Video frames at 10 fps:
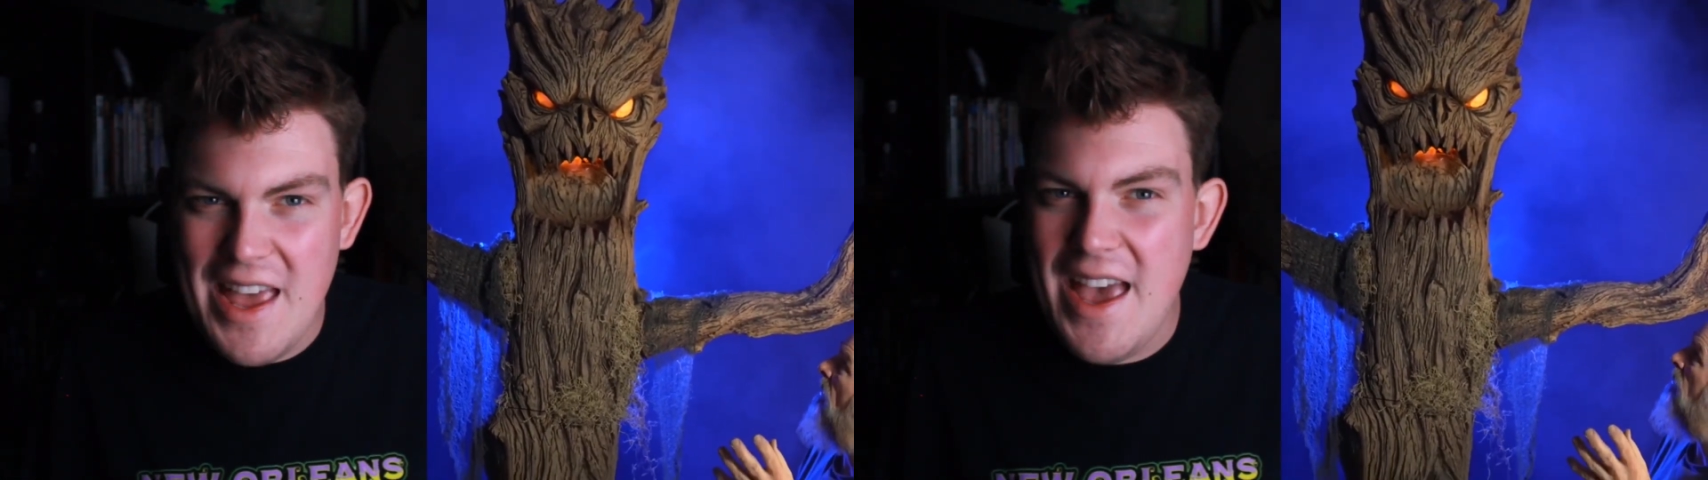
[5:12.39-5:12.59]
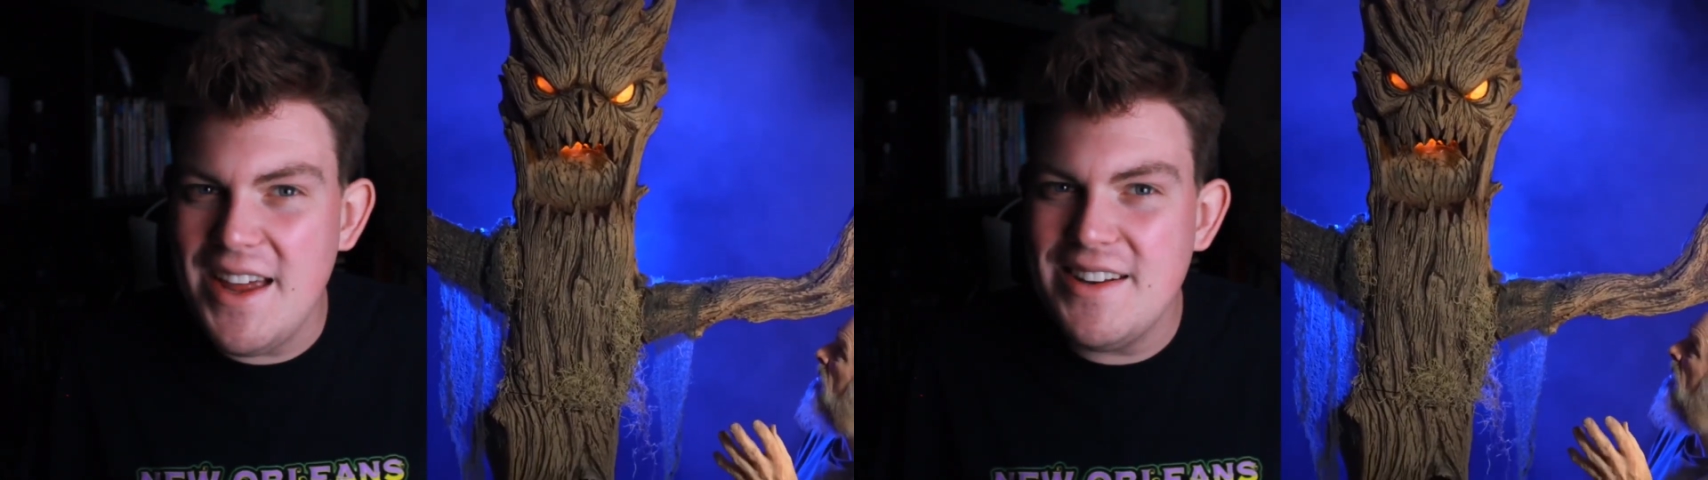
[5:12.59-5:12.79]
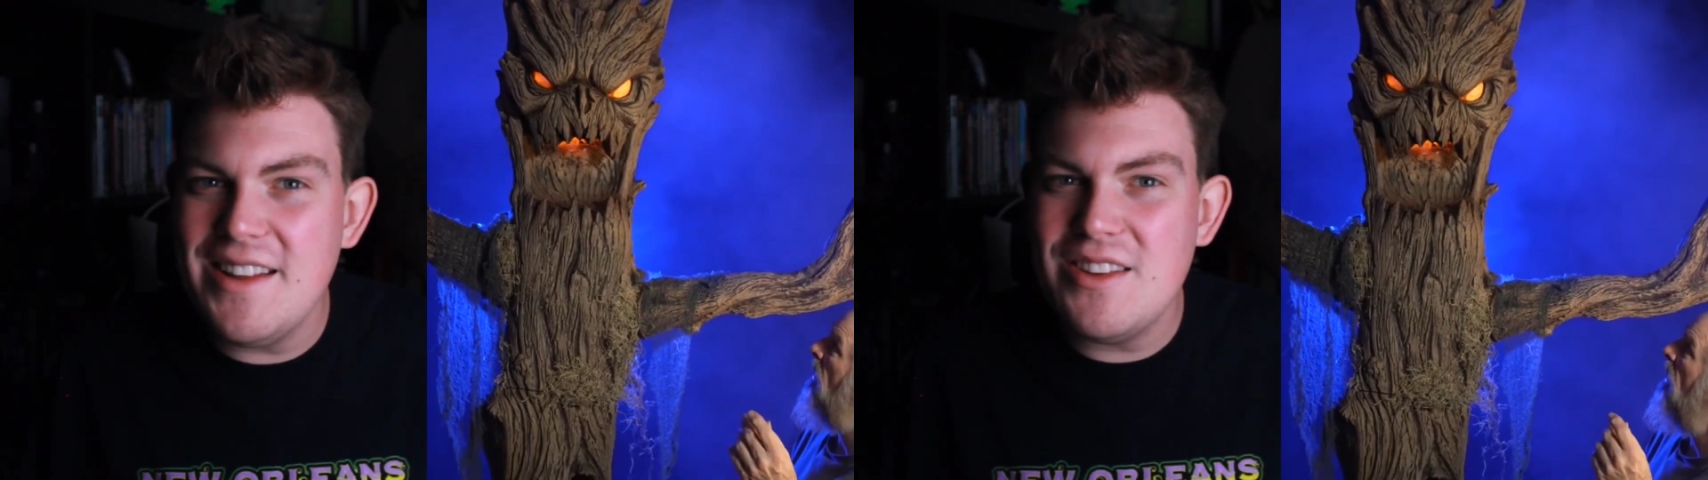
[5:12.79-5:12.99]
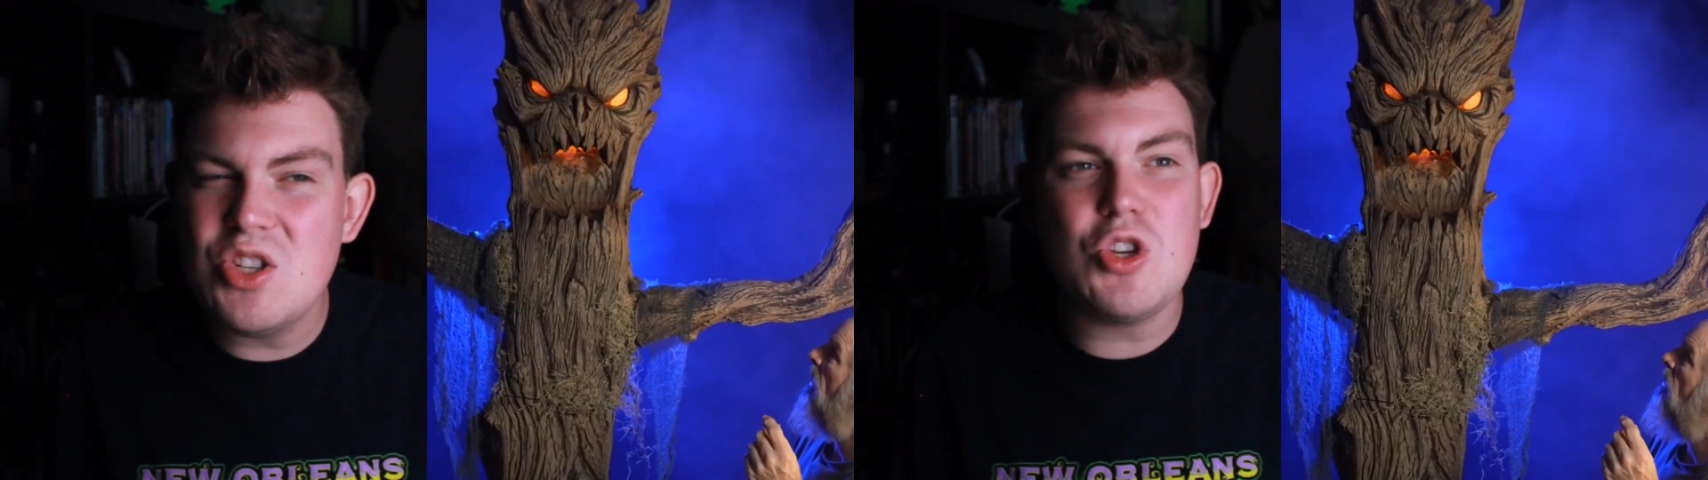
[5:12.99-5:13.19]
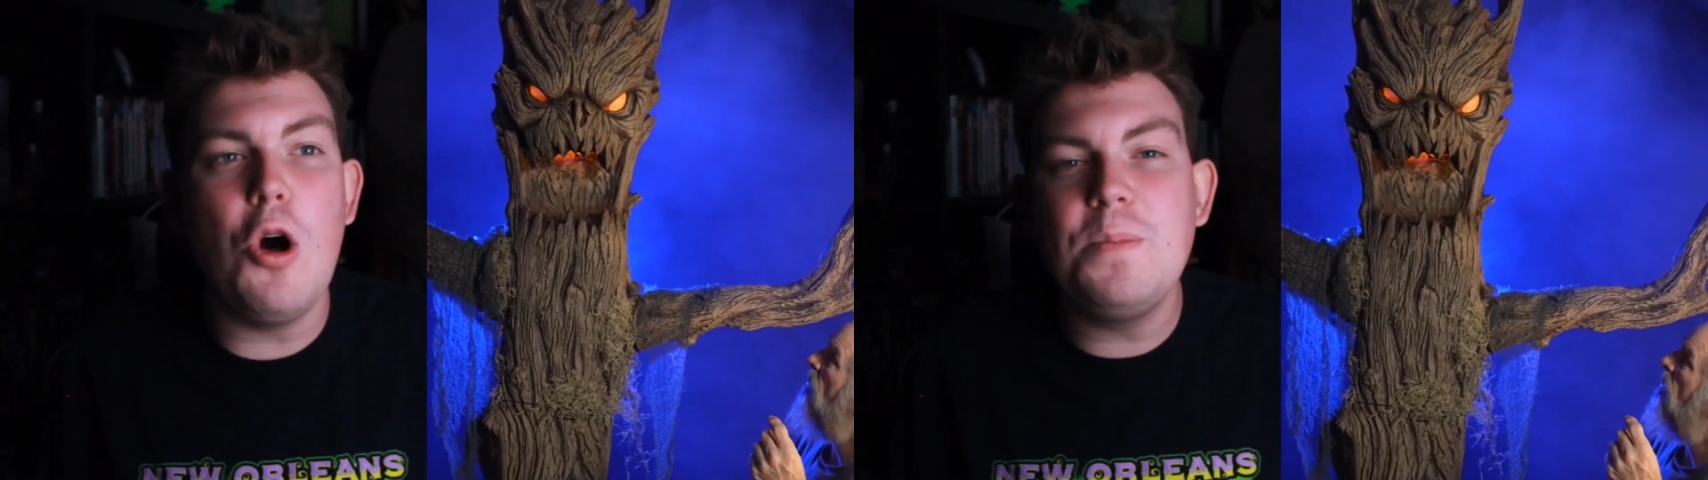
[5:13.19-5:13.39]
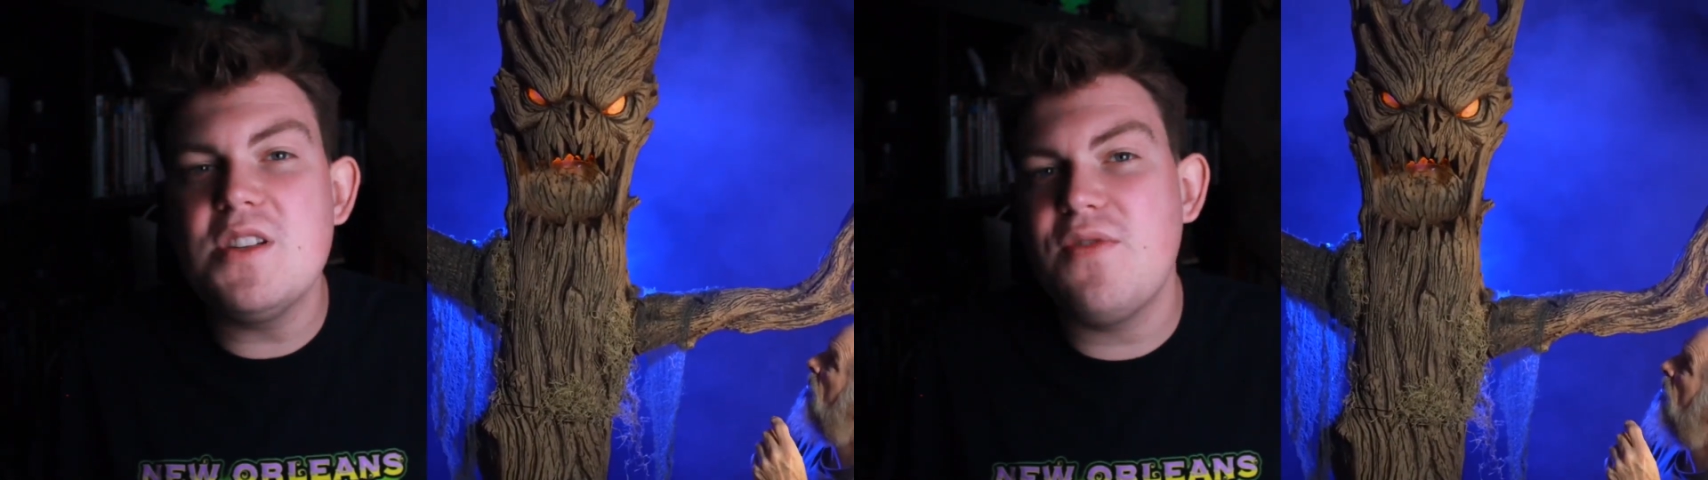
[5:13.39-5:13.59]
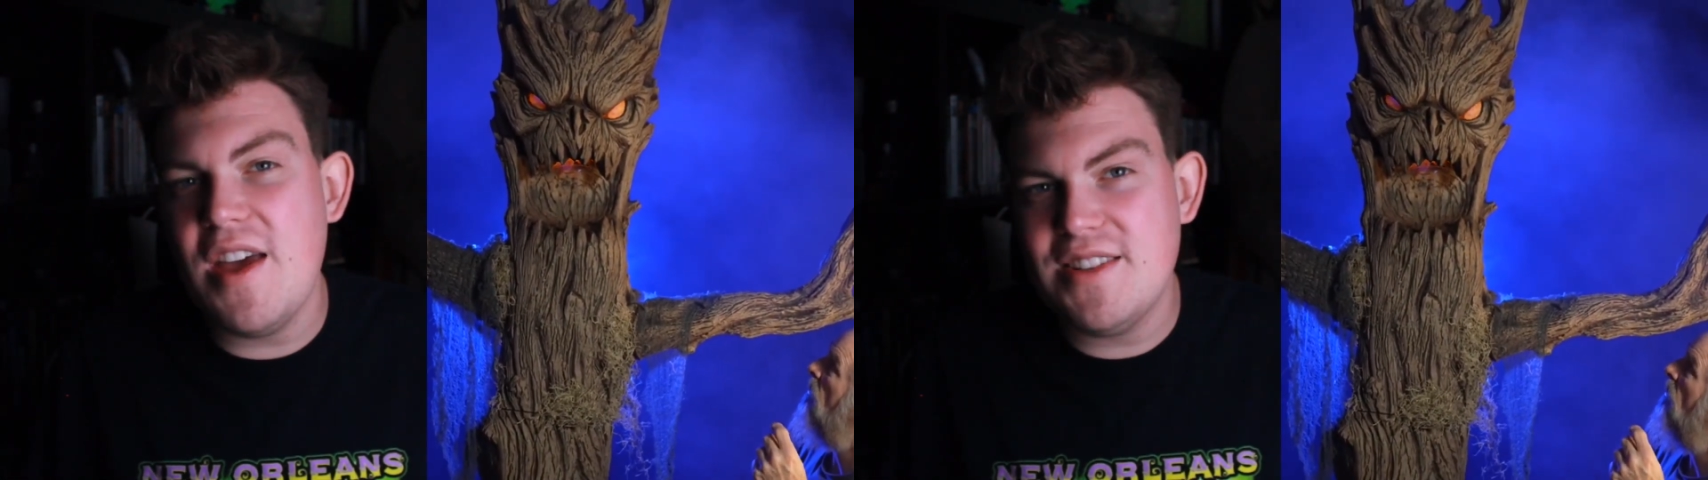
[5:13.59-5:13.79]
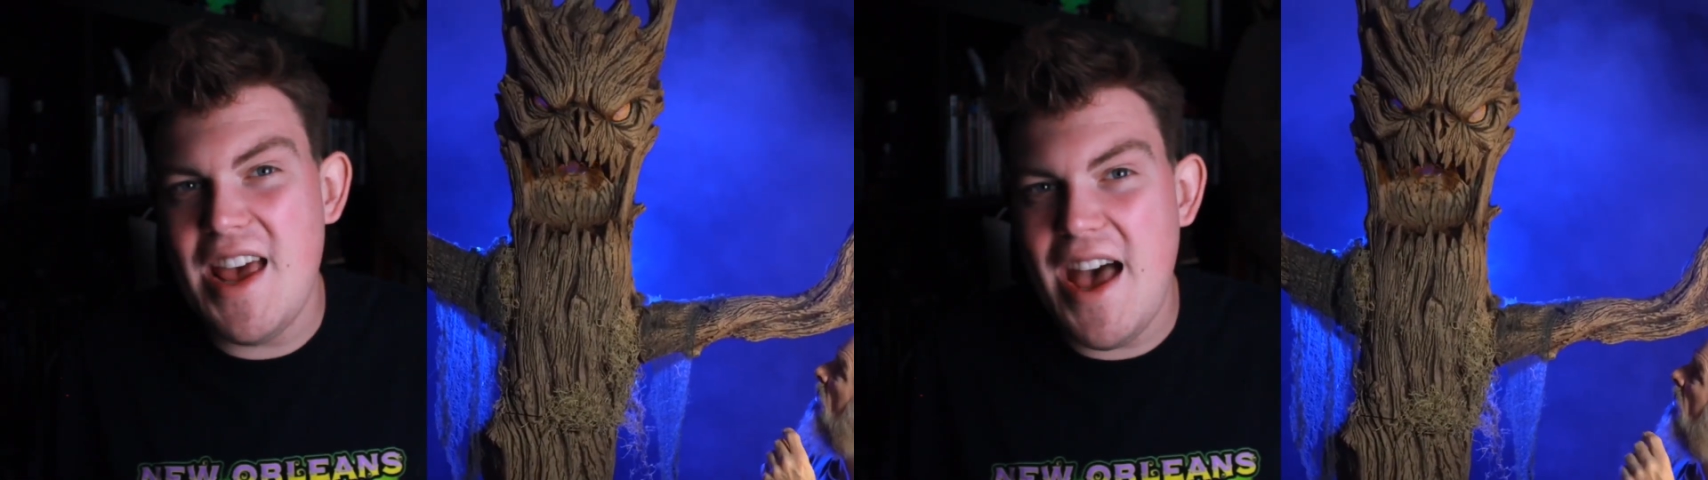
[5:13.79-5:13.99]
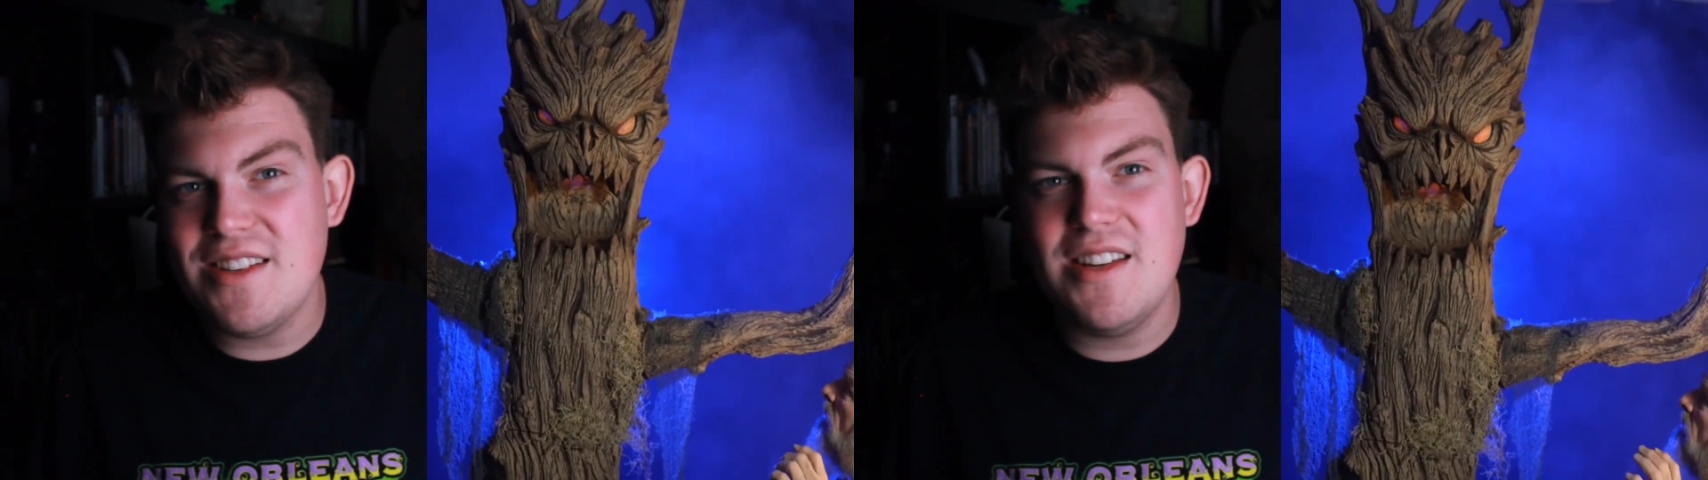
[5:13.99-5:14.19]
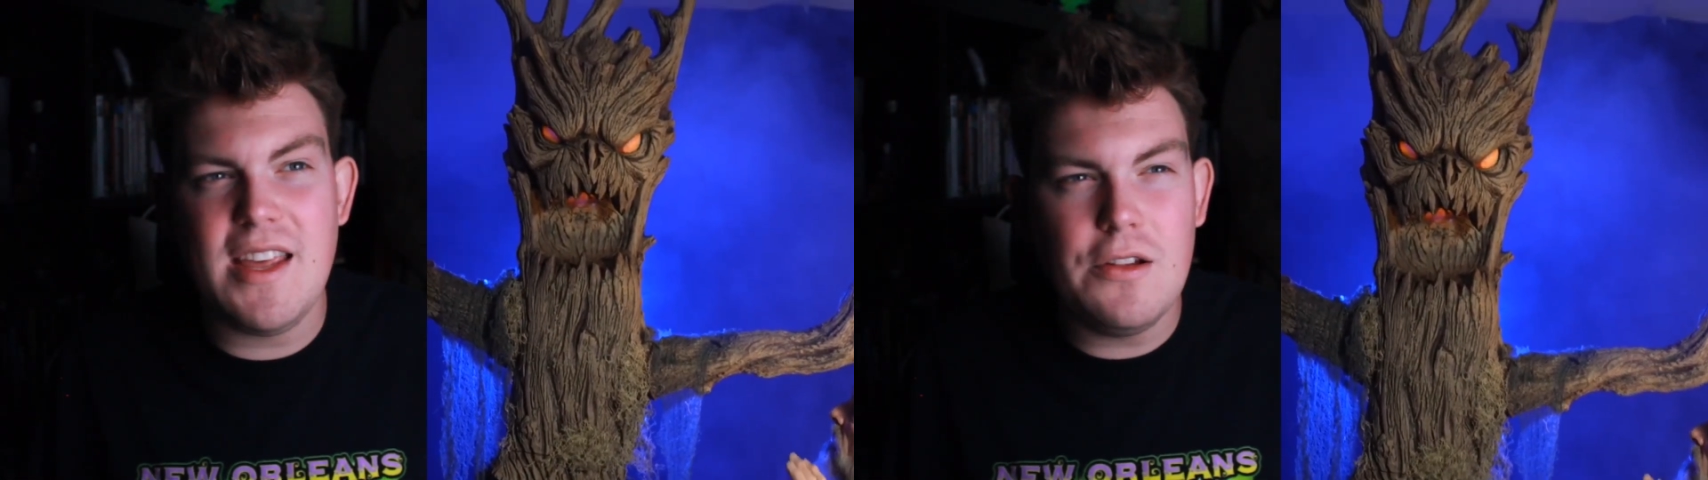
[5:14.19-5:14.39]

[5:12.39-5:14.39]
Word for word: And the sculpt is fantastic.